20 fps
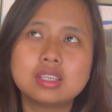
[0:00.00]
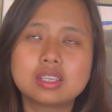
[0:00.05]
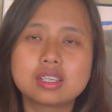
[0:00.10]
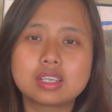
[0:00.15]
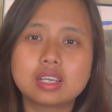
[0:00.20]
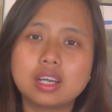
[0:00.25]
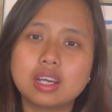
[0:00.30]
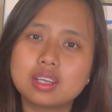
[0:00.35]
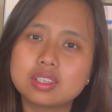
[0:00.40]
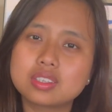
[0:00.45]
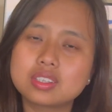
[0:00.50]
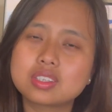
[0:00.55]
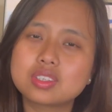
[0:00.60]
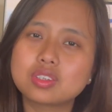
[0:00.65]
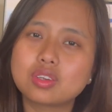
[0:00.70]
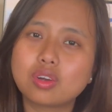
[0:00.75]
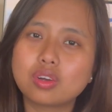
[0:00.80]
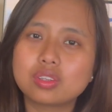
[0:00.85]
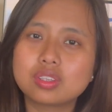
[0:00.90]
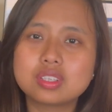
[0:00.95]
guts
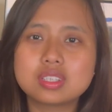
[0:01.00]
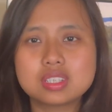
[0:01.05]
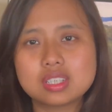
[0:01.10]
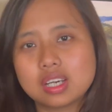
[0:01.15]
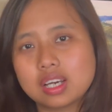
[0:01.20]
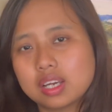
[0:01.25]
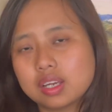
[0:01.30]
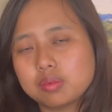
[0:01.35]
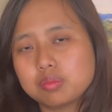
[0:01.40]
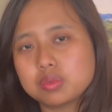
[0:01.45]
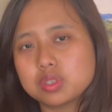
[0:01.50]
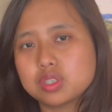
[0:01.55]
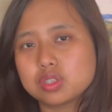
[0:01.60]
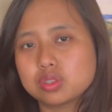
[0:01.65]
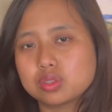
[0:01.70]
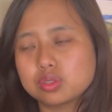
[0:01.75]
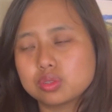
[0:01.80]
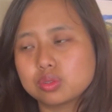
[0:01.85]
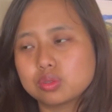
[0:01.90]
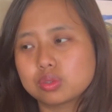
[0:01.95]
nor the time
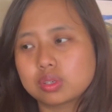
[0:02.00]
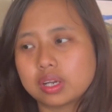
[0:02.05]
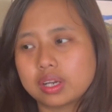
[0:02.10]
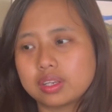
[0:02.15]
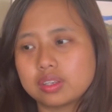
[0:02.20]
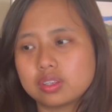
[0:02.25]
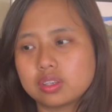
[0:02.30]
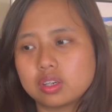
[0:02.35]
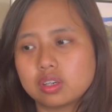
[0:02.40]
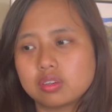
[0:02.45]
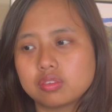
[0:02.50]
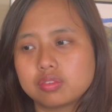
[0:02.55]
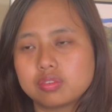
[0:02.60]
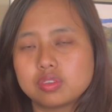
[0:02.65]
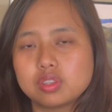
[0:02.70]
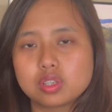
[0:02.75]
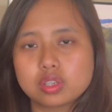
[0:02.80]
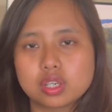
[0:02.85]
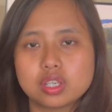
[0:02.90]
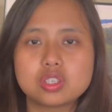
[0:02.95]
to kind of
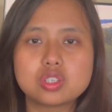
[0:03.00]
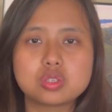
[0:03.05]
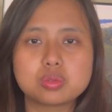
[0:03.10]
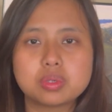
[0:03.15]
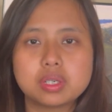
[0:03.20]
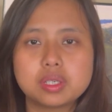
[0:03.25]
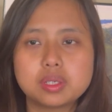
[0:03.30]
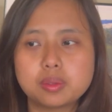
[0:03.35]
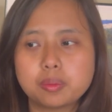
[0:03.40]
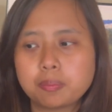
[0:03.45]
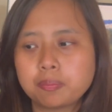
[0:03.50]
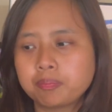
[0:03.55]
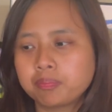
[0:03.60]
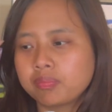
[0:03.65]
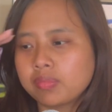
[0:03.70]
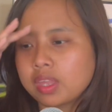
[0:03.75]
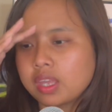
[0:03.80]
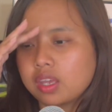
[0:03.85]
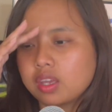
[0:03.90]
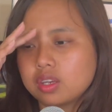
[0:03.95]
look into it.
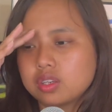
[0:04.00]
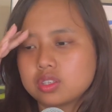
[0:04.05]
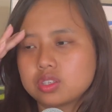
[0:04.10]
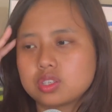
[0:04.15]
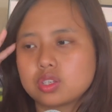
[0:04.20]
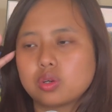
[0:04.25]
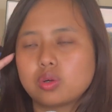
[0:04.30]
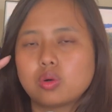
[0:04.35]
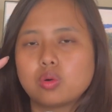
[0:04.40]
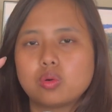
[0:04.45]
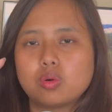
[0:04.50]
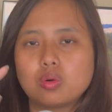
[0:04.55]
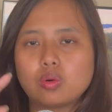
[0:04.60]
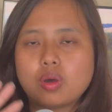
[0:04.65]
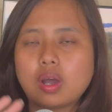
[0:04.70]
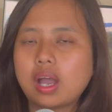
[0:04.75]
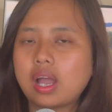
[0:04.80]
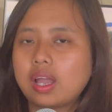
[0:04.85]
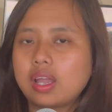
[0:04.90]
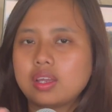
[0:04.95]
So
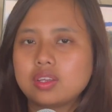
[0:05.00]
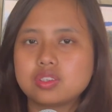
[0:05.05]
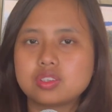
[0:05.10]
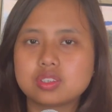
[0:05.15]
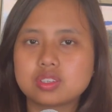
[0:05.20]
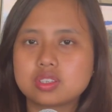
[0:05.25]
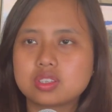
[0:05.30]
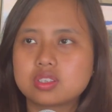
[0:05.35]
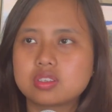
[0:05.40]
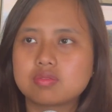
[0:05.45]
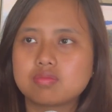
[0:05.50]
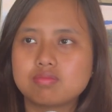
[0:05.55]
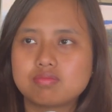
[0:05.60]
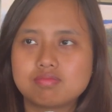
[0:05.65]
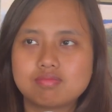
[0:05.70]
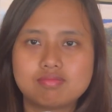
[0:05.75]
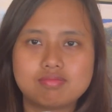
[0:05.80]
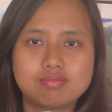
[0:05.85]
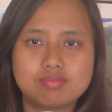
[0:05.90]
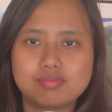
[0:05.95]
I just
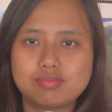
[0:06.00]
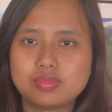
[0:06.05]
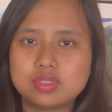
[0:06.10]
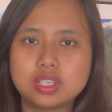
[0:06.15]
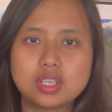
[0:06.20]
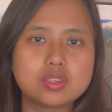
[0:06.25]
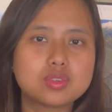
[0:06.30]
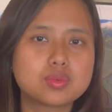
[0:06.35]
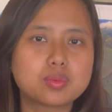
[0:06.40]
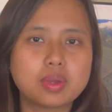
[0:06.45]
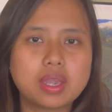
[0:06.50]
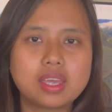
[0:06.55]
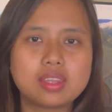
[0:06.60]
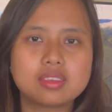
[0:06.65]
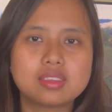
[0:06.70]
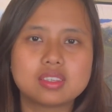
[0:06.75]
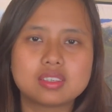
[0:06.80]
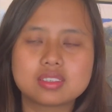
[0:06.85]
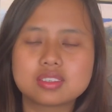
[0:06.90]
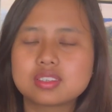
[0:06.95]
didn't
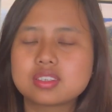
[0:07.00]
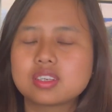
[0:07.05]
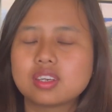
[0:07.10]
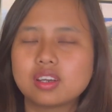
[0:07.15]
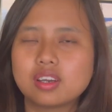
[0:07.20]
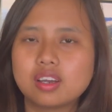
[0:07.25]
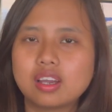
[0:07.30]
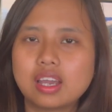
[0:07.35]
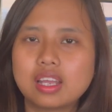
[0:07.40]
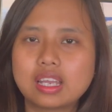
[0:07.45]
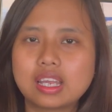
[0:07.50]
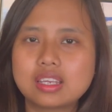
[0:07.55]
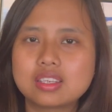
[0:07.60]
wait this year and I